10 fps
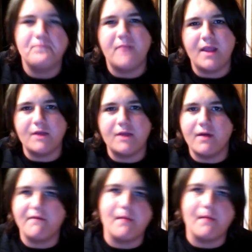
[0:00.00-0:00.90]
and we'll
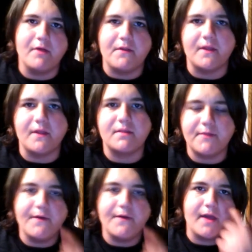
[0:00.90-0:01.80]
have a couple other things,
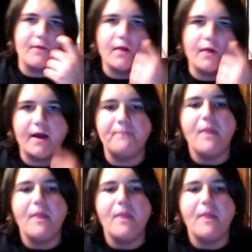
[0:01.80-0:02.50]
Q&A and whatnot.